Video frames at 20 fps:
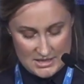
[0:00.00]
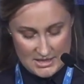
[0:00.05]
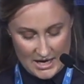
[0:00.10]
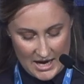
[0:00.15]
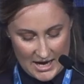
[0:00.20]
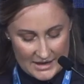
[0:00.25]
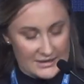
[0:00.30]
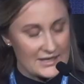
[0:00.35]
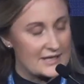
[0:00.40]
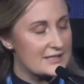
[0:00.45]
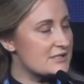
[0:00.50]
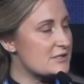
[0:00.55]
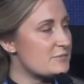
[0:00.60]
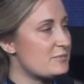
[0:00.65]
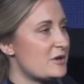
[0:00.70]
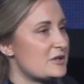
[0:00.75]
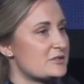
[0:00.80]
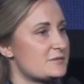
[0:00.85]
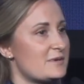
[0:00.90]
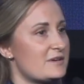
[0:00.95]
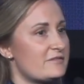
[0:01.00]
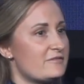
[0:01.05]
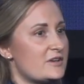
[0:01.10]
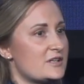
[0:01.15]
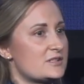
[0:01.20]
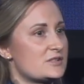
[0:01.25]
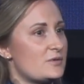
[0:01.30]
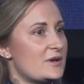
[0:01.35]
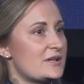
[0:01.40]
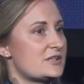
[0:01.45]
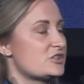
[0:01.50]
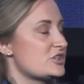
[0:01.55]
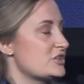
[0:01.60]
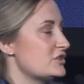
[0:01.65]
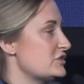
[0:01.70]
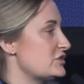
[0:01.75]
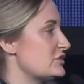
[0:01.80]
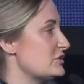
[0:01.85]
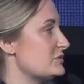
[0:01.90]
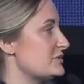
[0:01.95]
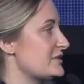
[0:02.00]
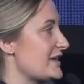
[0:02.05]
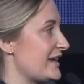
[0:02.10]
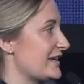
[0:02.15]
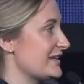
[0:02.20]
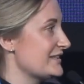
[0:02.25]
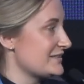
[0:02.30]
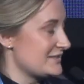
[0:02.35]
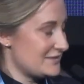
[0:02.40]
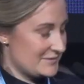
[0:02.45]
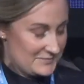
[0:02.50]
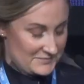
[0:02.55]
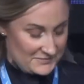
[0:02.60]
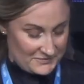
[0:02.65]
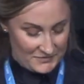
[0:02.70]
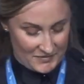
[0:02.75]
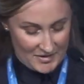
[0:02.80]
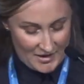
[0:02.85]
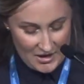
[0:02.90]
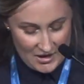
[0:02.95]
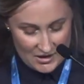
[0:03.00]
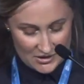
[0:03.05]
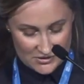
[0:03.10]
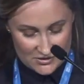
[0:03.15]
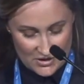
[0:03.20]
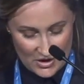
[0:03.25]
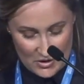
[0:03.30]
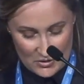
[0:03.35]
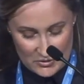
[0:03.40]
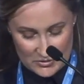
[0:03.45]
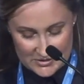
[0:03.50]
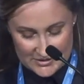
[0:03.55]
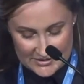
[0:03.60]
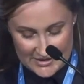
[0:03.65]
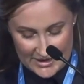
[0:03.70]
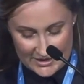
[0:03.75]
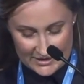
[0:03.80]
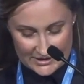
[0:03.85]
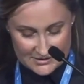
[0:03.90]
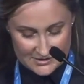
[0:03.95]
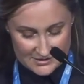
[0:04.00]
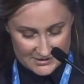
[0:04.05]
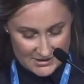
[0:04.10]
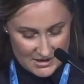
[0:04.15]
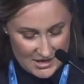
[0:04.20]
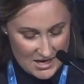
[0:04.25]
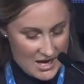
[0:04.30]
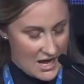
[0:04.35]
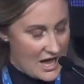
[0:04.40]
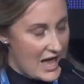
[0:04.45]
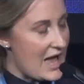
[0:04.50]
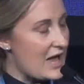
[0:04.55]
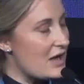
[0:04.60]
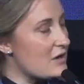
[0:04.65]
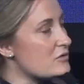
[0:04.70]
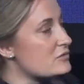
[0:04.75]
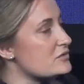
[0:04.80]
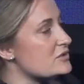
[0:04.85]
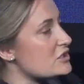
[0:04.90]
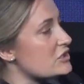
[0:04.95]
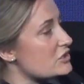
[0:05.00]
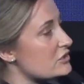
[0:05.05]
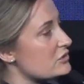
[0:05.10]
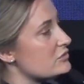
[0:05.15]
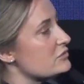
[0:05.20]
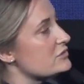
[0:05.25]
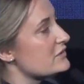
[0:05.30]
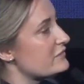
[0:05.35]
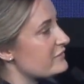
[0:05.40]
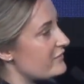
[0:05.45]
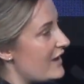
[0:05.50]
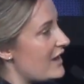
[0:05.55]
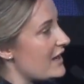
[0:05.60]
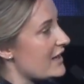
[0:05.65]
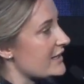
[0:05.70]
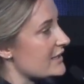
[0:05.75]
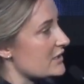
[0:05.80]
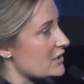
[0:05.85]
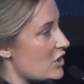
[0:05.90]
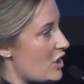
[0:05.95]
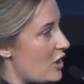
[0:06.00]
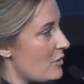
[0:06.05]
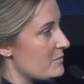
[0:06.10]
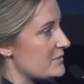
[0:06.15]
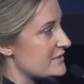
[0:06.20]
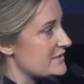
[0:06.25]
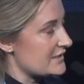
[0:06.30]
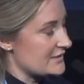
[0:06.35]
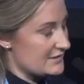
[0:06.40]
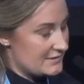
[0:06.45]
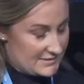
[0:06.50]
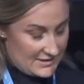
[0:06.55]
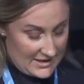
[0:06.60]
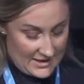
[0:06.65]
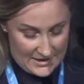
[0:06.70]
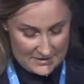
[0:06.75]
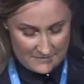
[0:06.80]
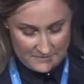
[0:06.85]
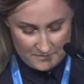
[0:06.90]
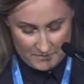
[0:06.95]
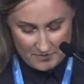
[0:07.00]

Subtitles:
I'd like to pose my first question to Dennis. So, Dennis, how do you define competency?